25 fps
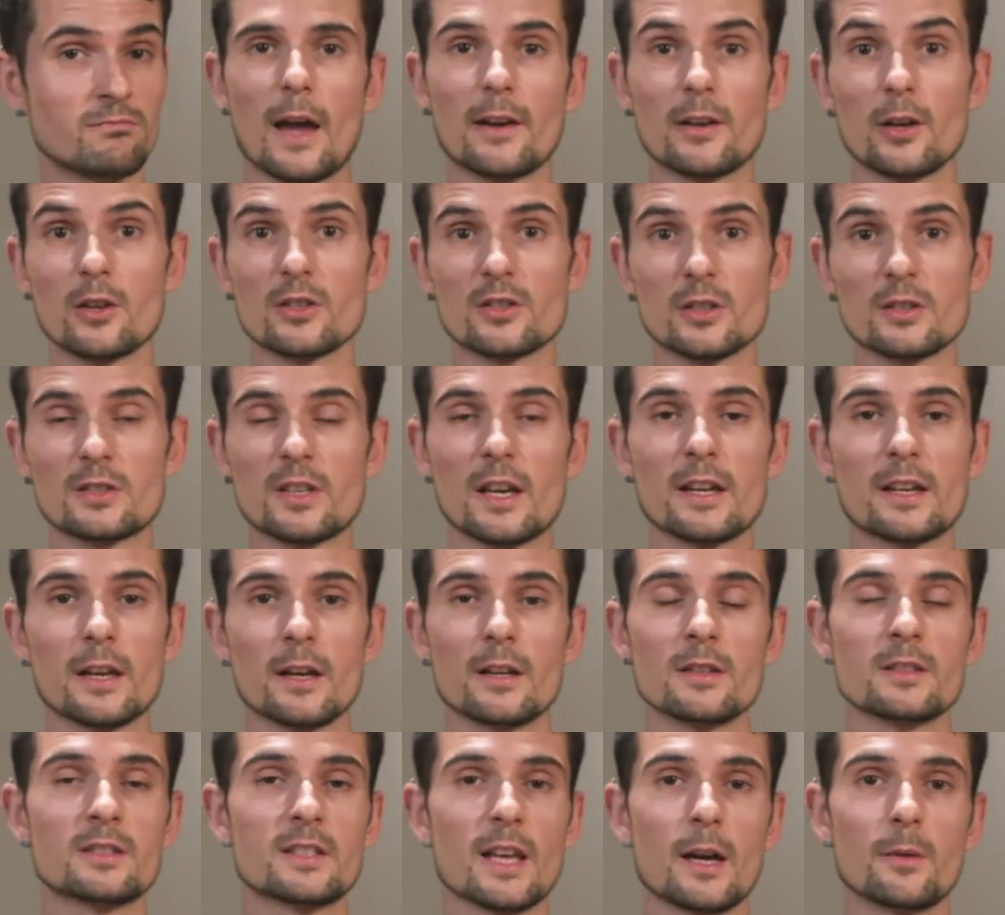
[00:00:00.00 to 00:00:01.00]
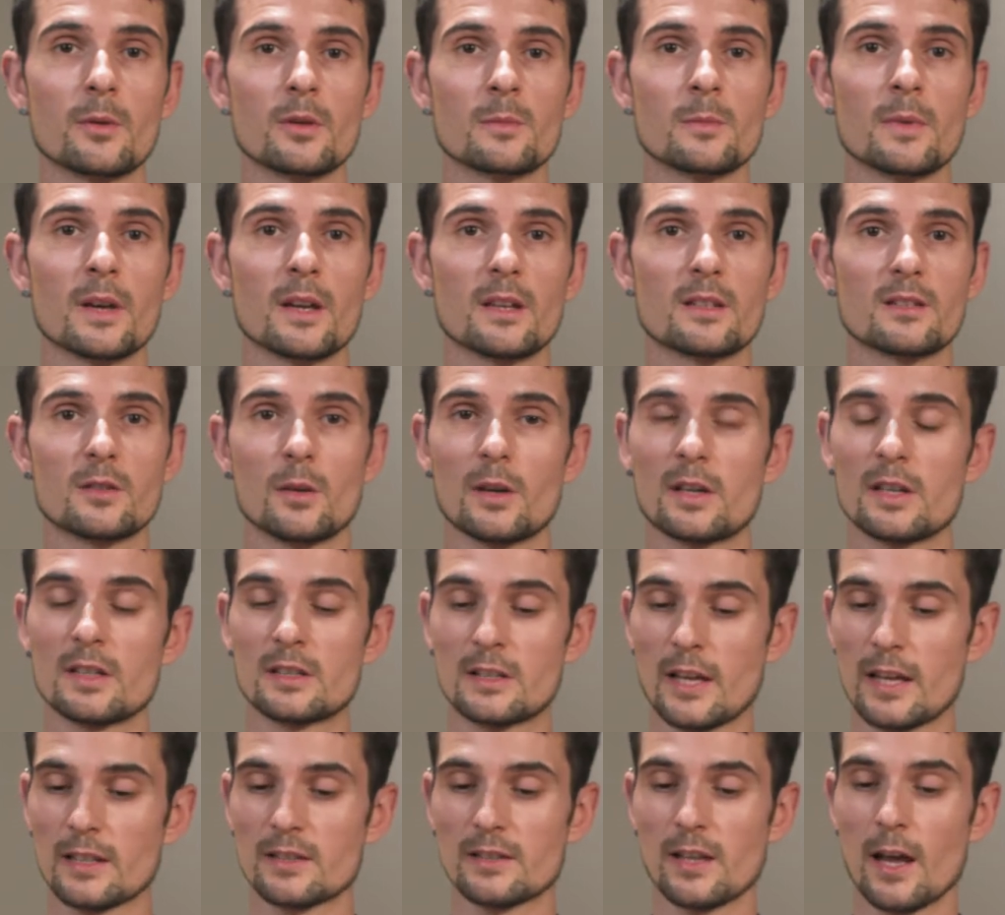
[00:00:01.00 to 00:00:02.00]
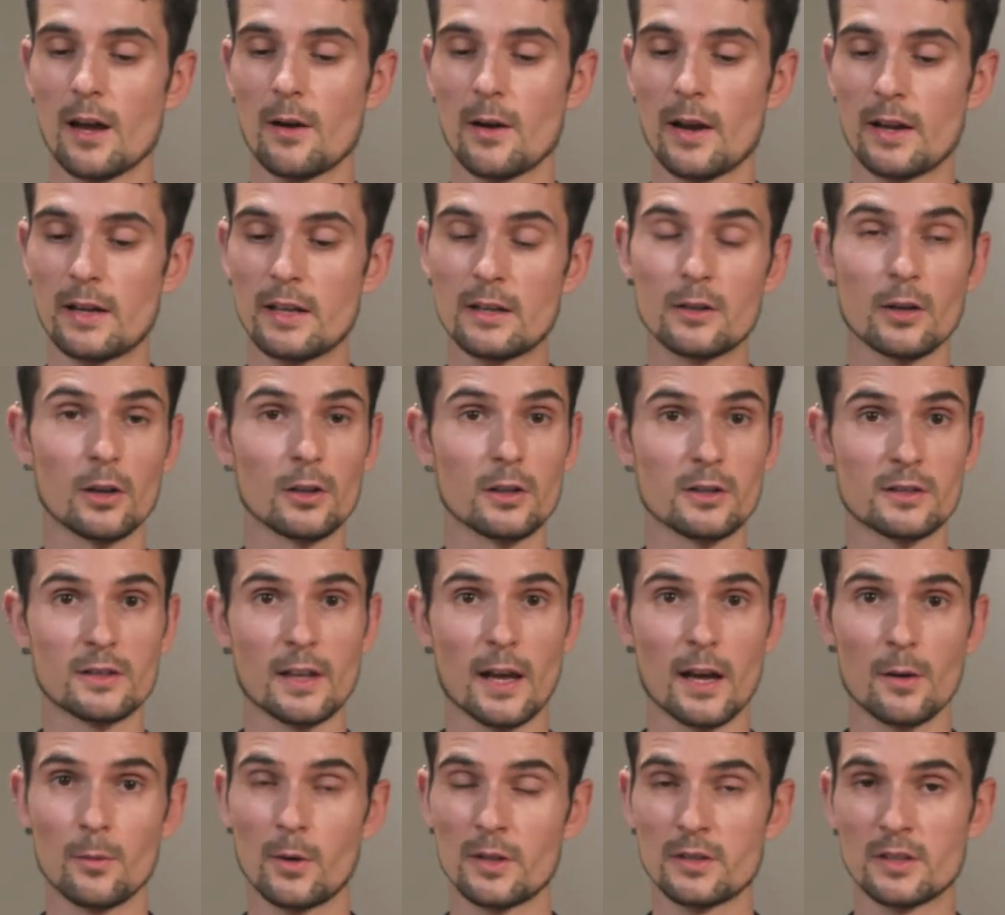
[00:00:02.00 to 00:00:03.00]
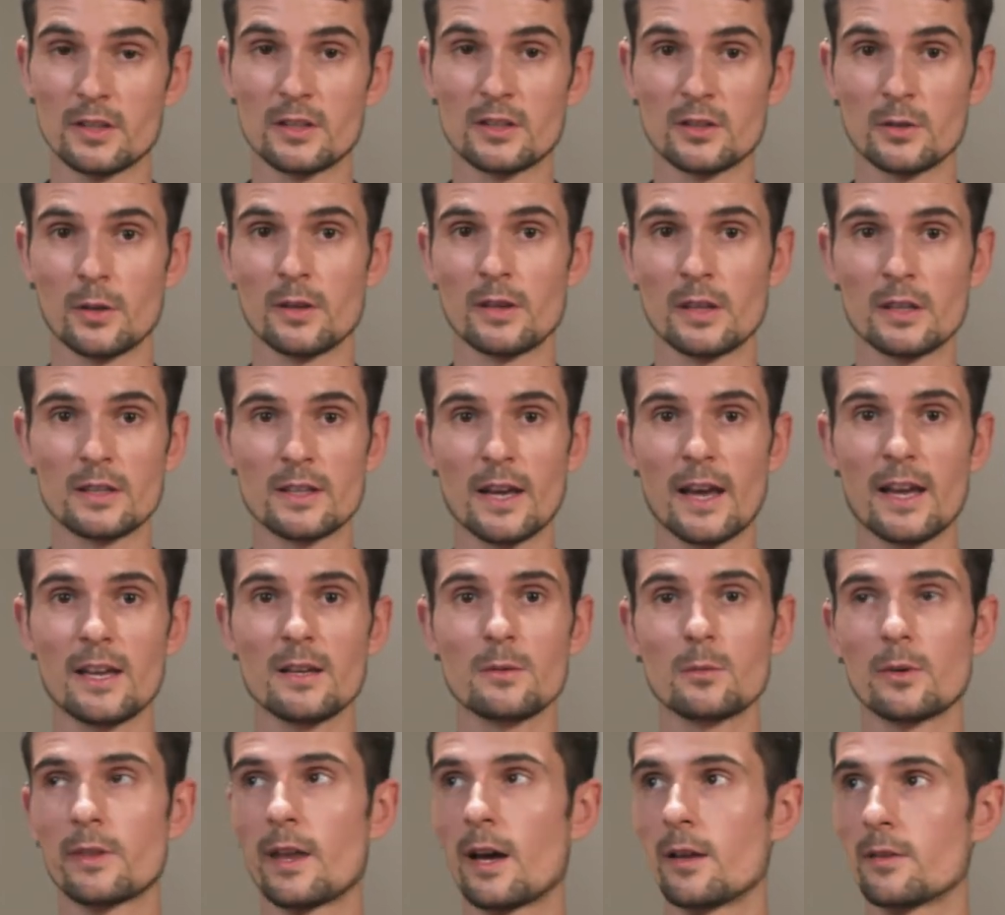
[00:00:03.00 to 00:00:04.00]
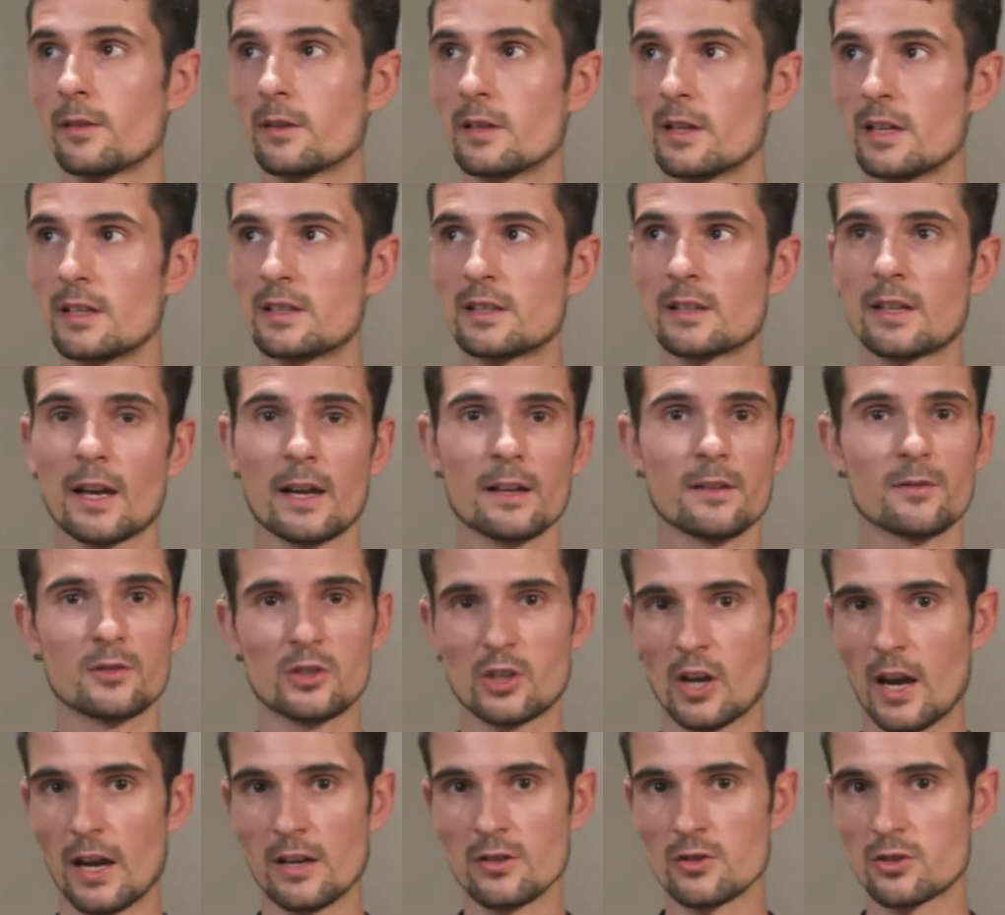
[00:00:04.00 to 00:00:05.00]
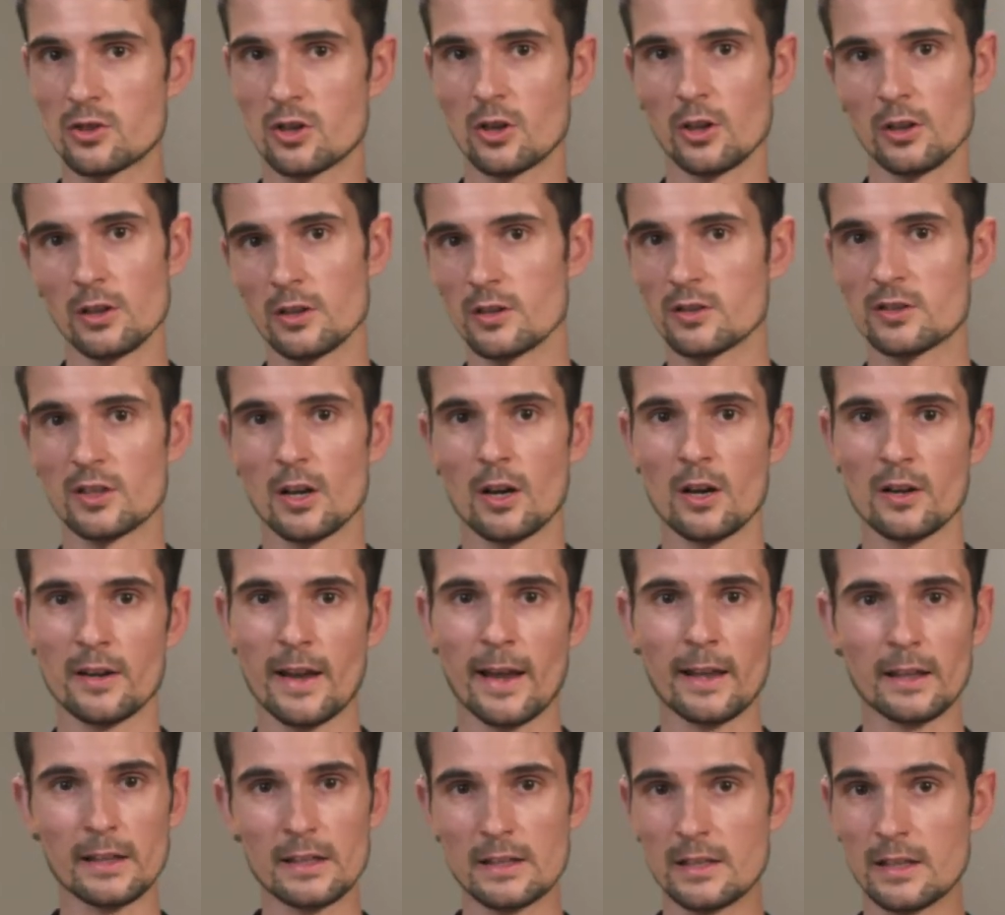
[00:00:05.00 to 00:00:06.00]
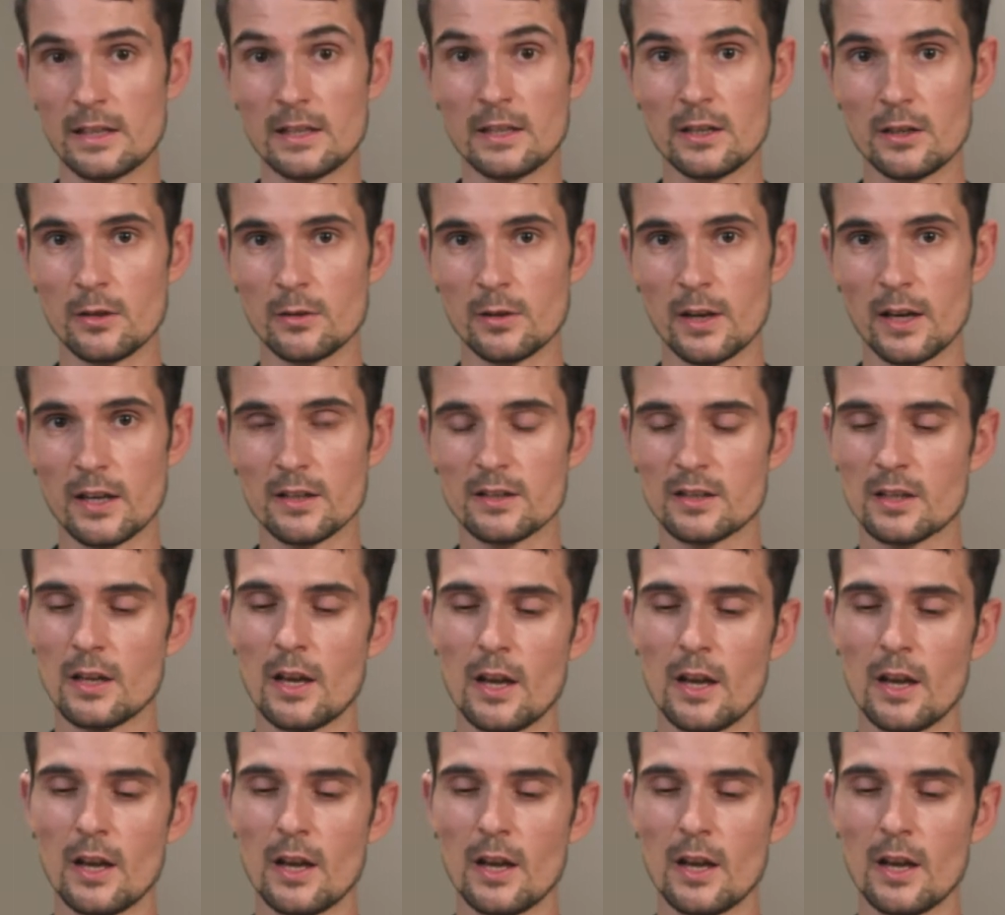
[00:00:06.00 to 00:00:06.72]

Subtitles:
I'd also take it on set with me, so I could test out any colours that I wanted to on the day without the need to kind of change colours on LED units.